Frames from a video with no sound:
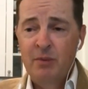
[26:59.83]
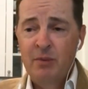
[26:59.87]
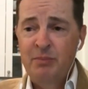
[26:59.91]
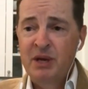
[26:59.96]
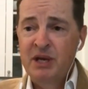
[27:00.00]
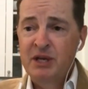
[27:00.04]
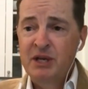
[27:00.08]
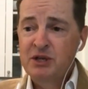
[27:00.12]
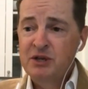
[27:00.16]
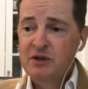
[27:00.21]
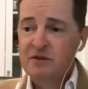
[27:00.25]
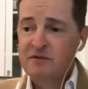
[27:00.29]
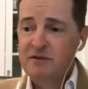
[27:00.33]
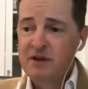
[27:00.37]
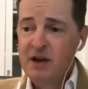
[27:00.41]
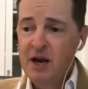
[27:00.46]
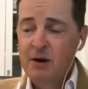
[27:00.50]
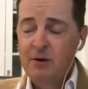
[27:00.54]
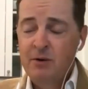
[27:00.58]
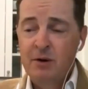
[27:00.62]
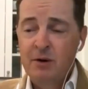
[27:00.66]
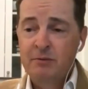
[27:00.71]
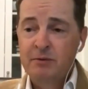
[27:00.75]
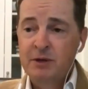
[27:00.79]
pitch of
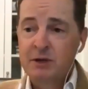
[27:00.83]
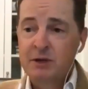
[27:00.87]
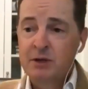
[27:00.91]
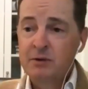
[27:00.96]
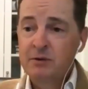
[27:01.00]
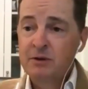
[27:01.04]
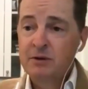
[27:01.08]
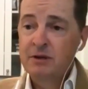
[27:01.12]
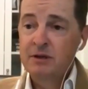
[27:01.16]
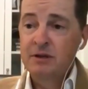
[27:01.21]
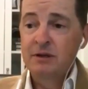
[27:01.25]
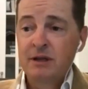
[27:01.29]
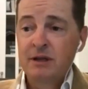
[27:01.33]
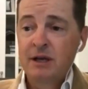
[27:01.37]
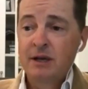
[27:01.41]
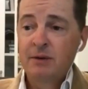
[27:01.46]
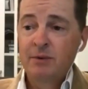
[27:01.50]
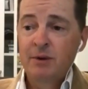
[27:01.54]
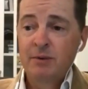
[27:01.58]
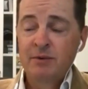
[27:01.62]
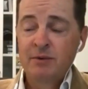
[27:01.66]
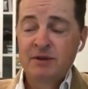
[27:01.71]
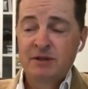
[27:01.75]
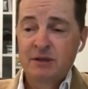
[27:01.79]
how I would do it, they
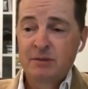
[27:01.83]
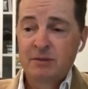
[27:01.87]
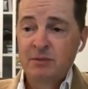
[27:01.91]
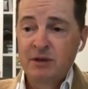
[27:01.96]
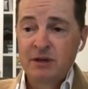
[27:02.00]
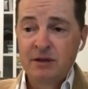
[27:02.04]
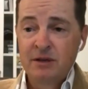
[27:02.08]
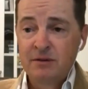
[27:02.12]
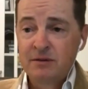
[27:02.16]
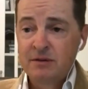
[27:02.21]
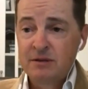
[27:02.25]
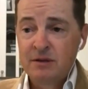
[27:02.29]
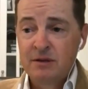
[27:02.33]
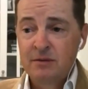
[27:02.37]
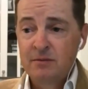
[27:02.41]
went with someone else.